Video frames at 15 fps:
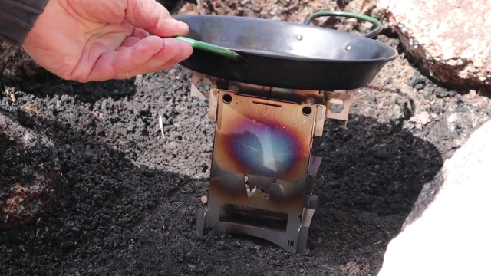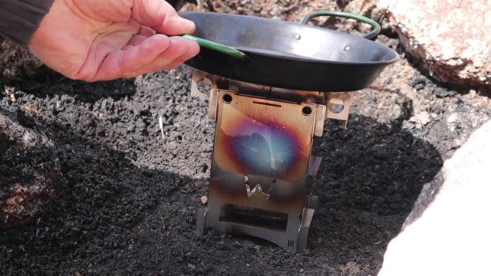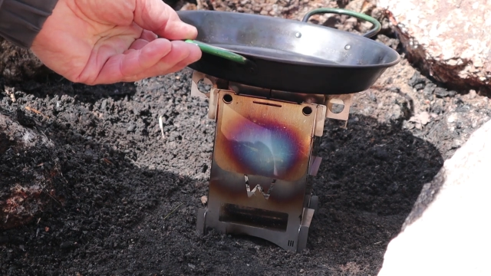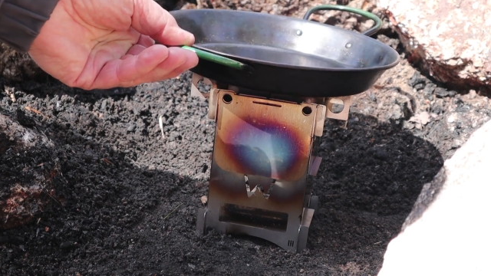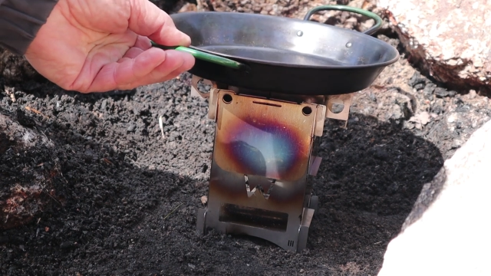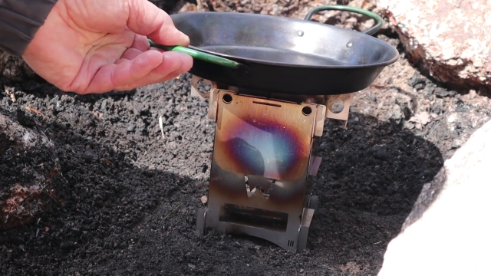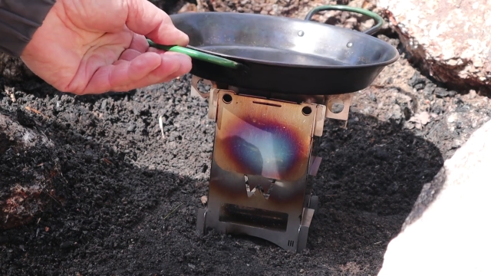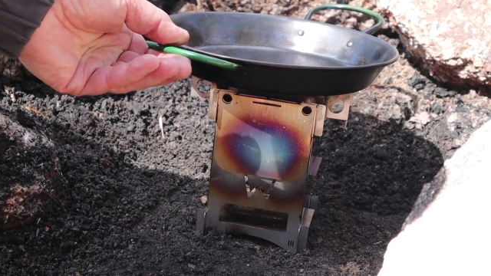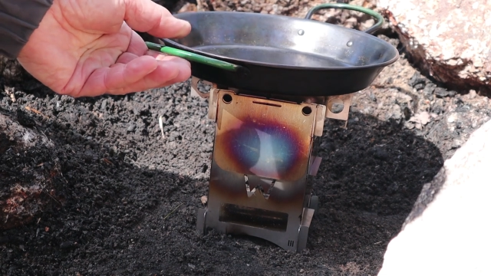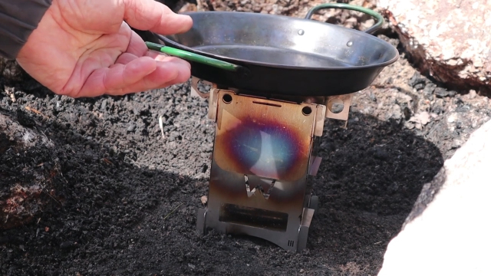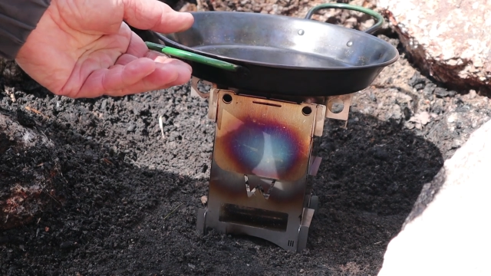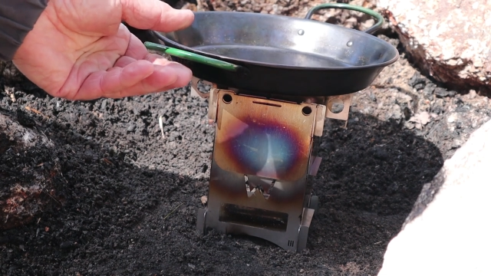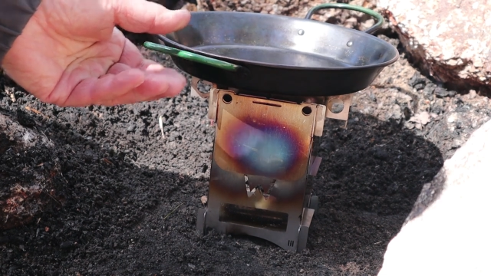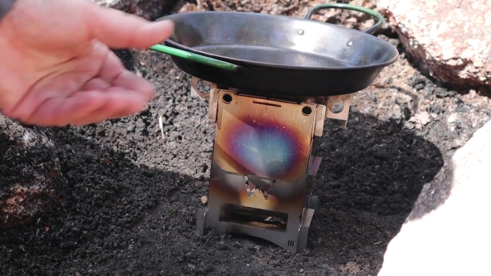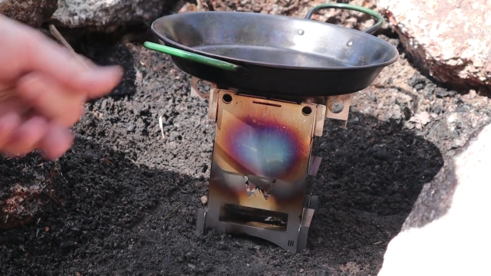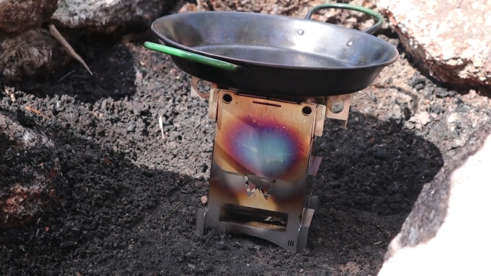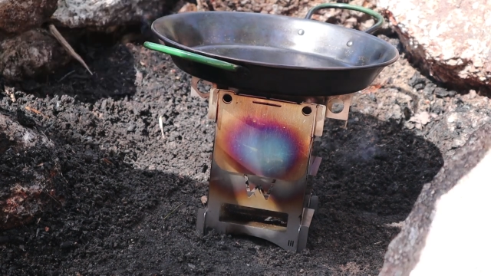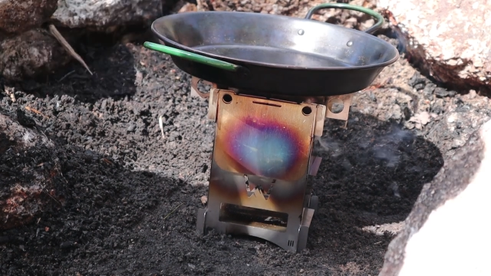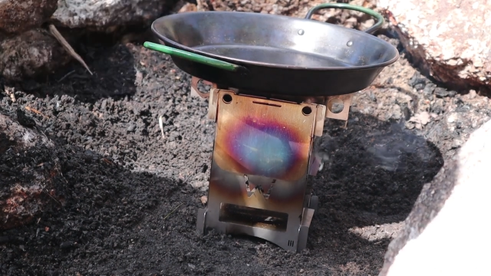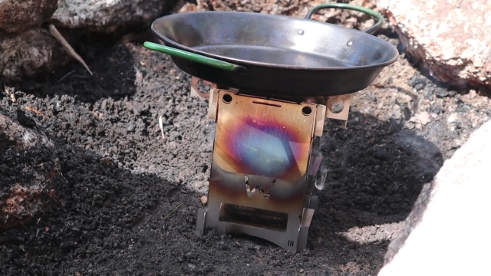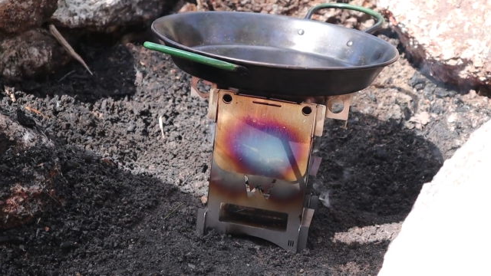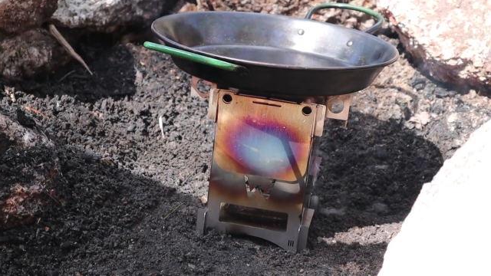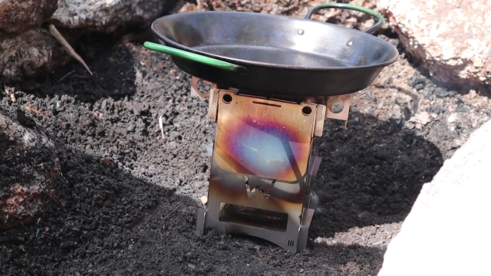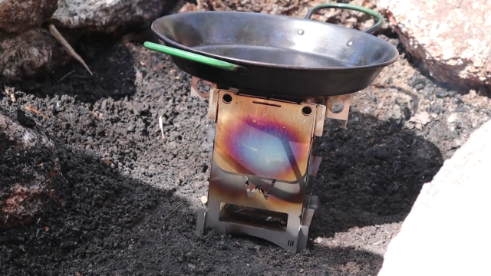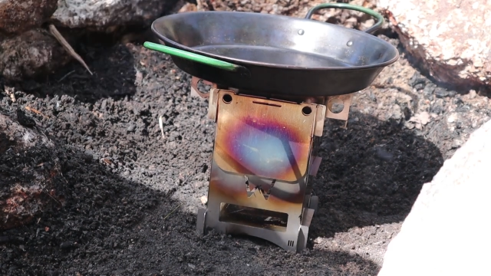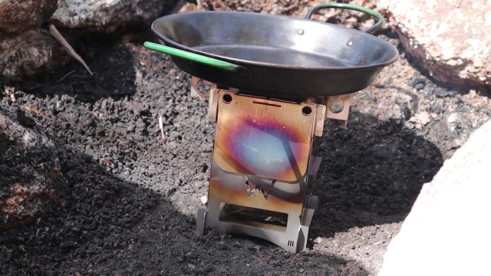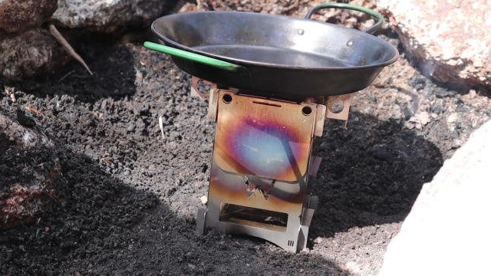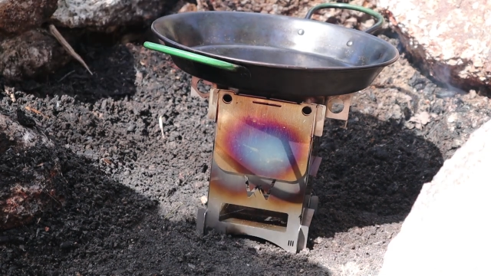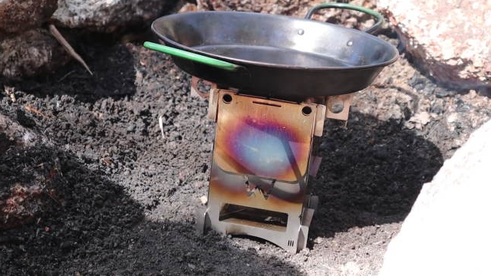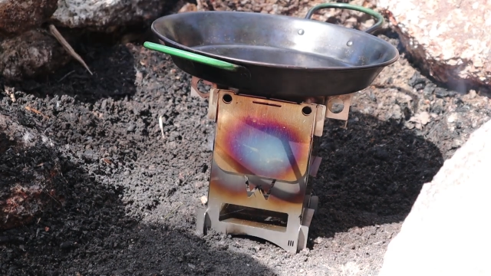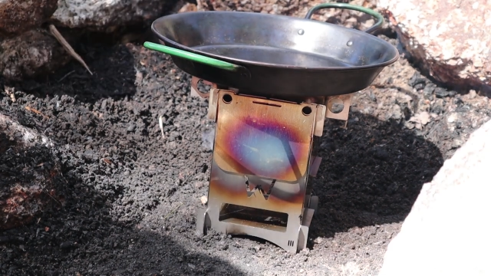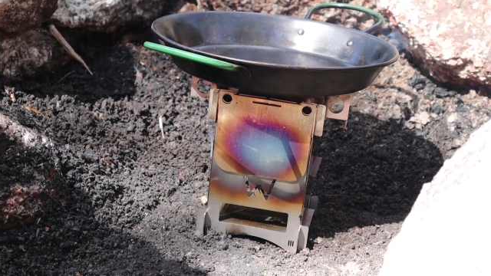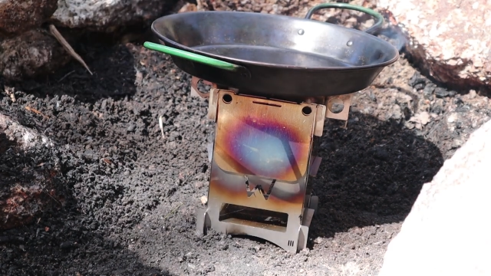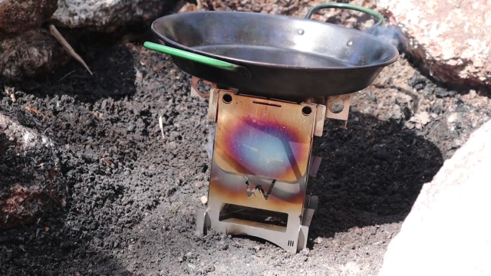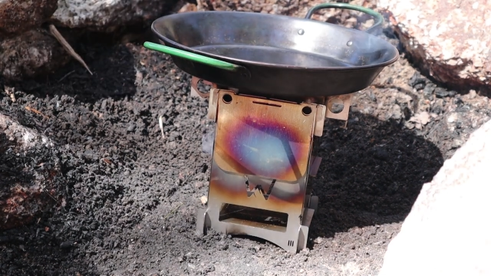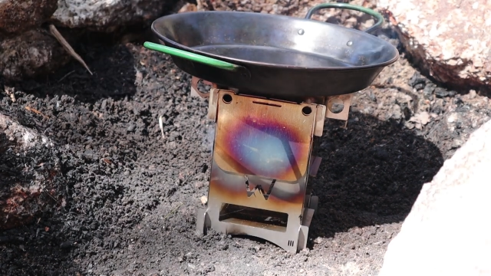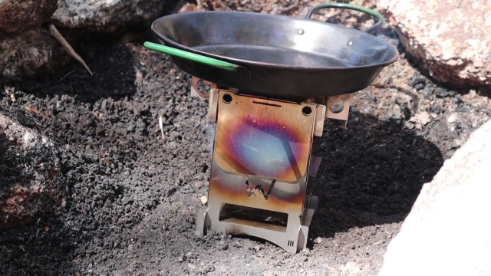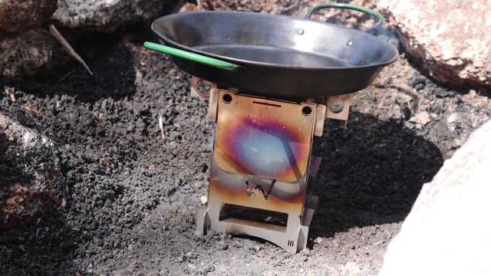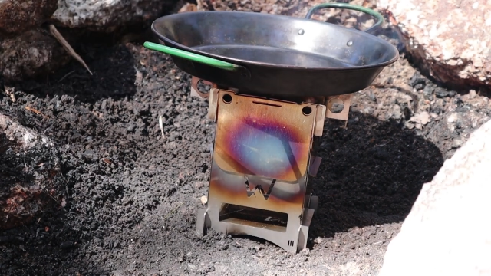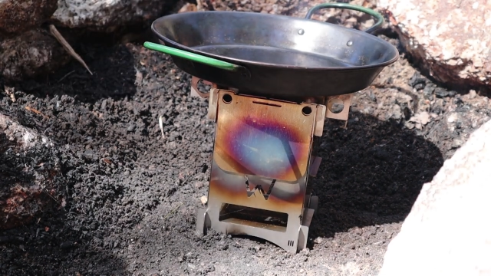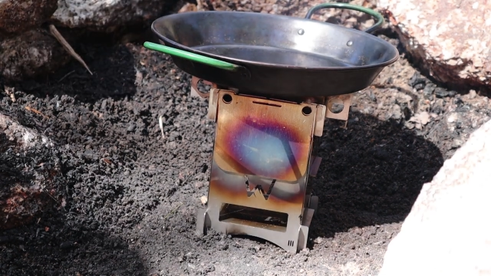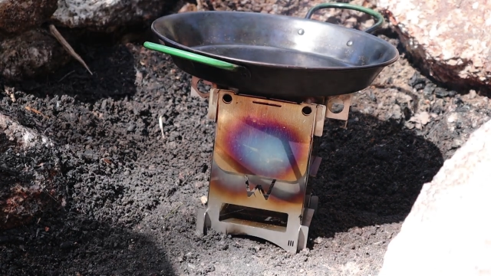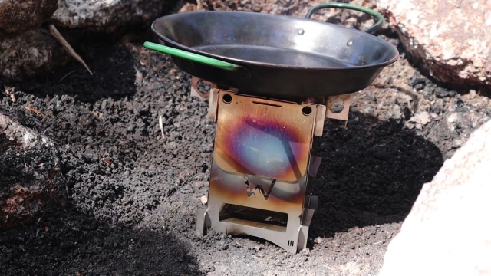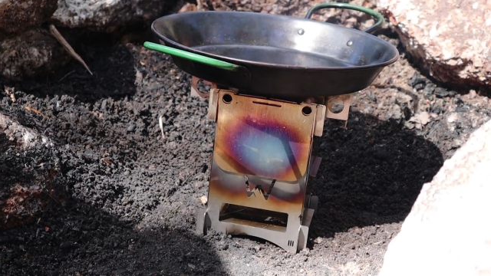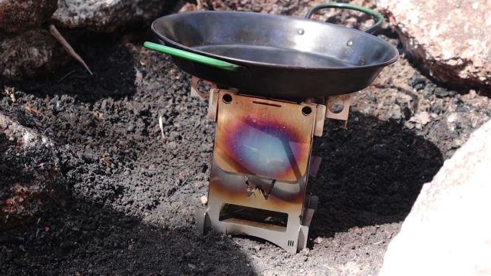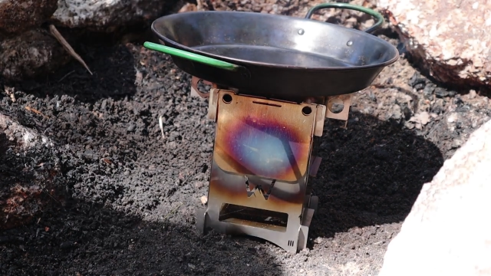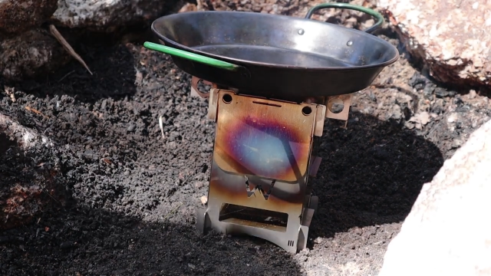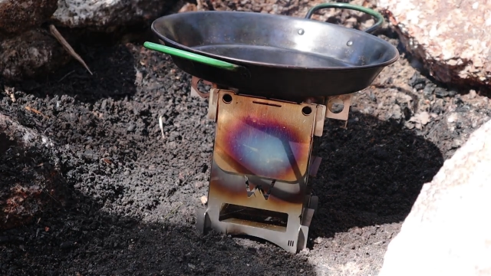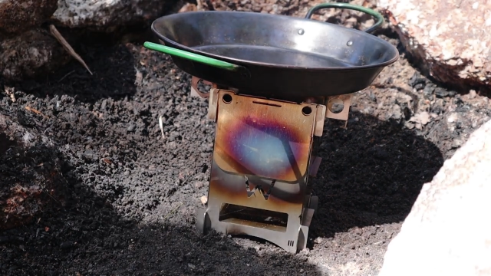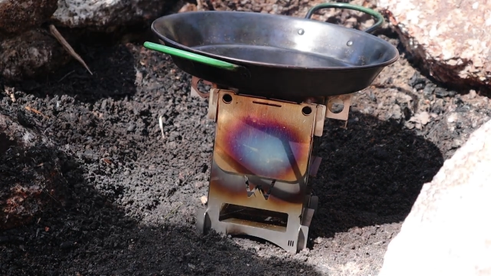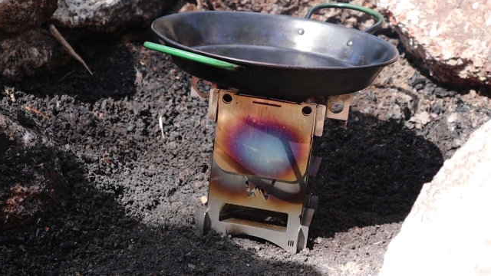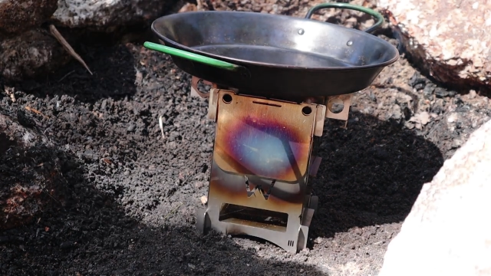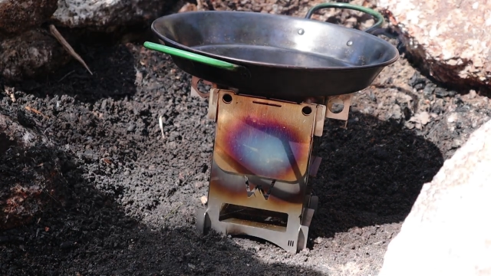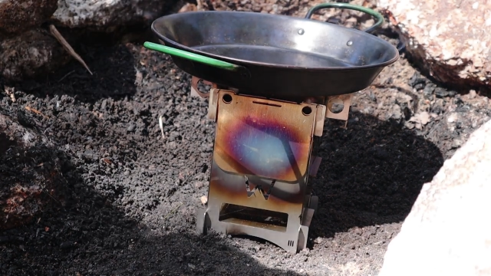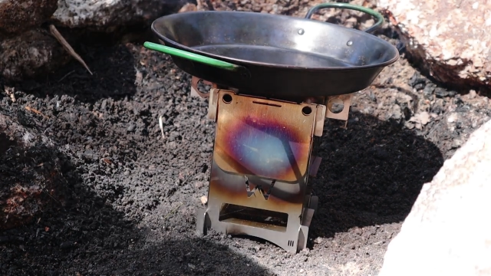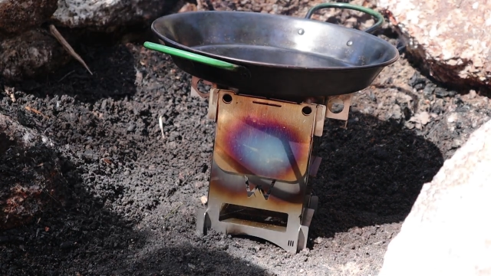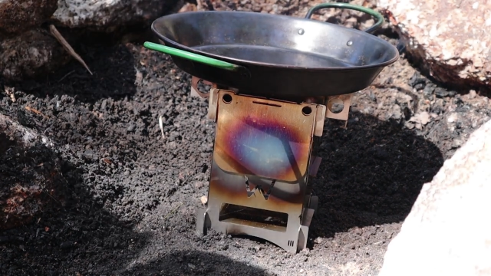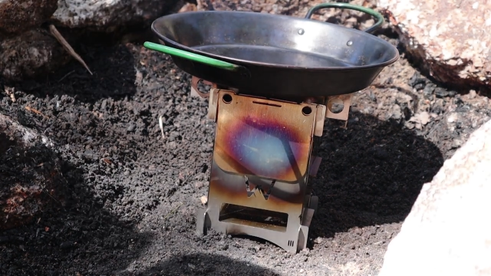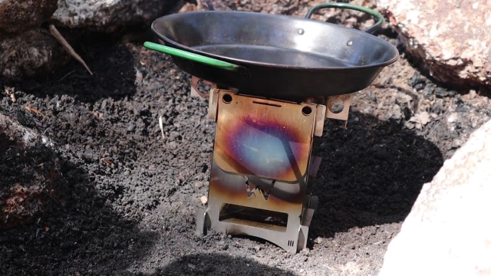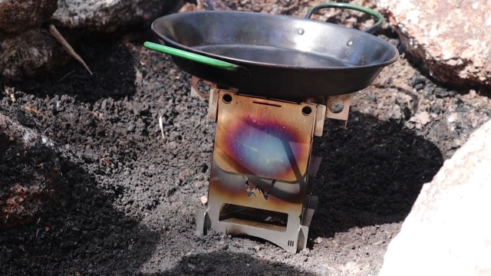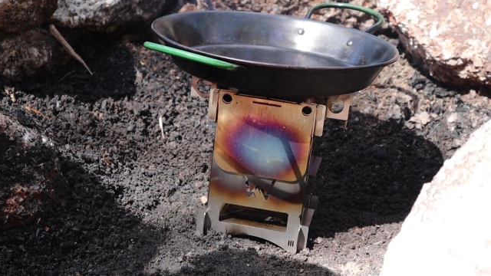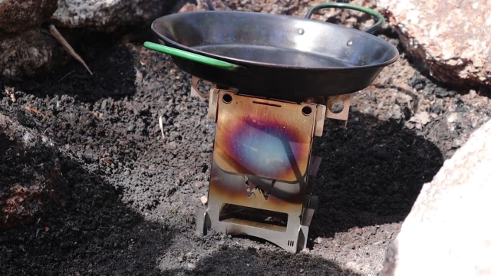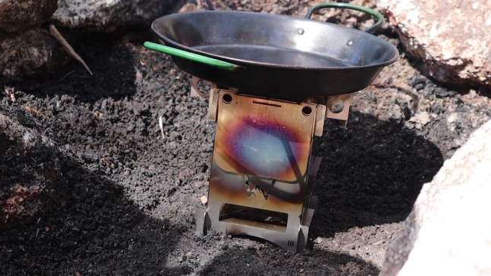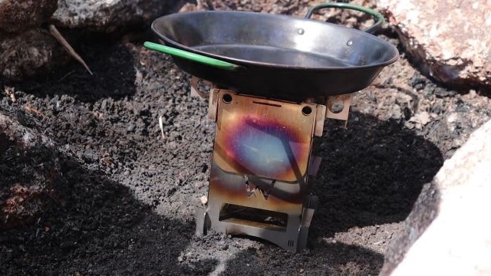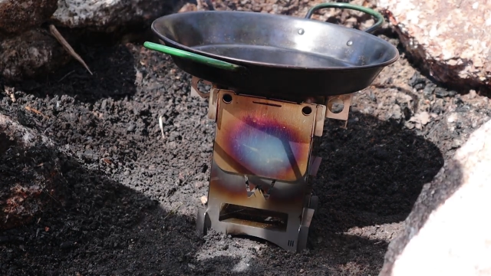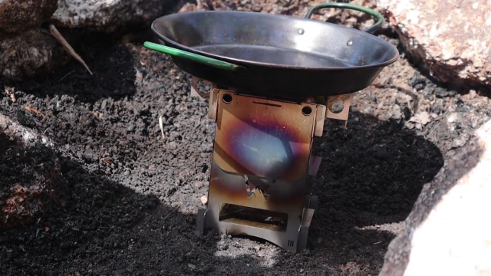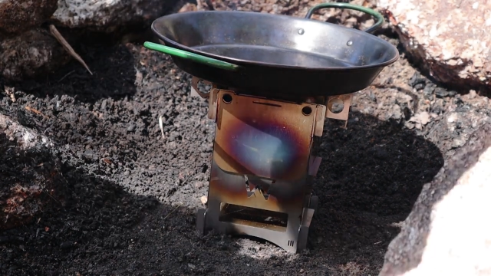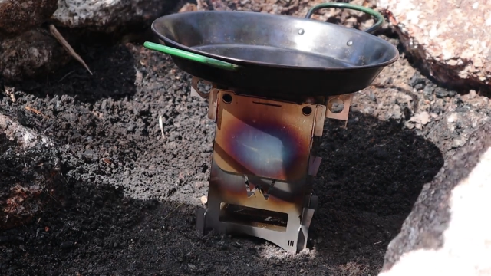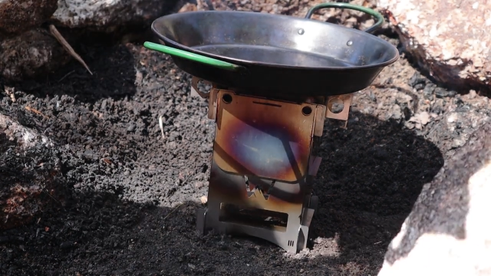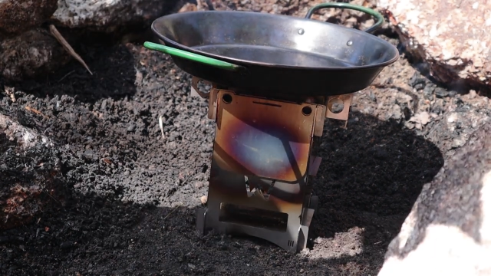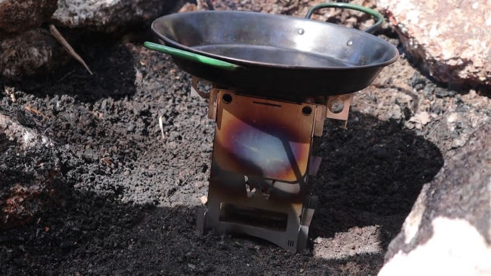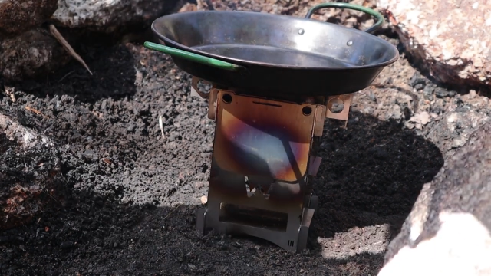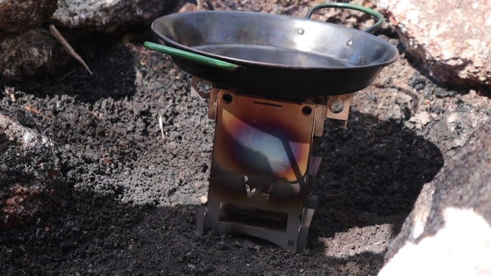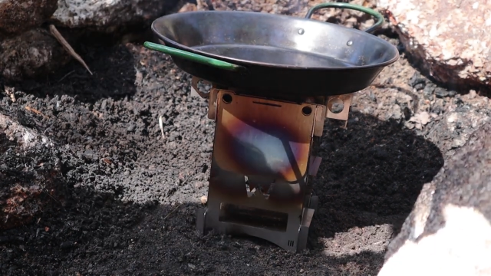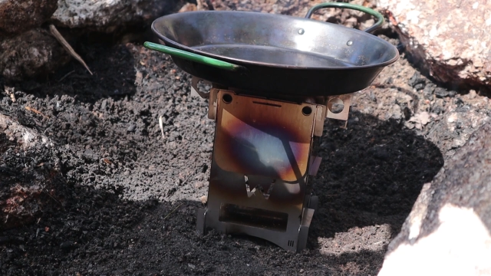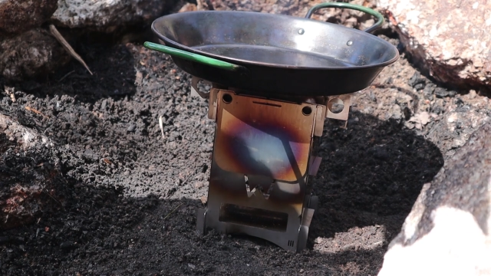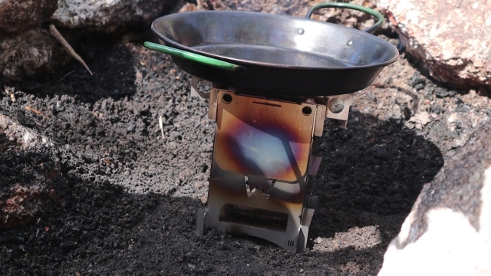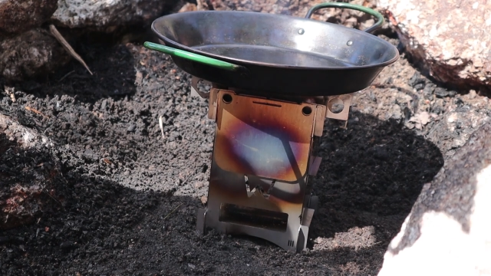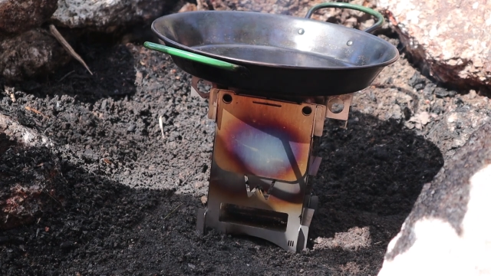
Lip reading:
[unreadable: no face in view]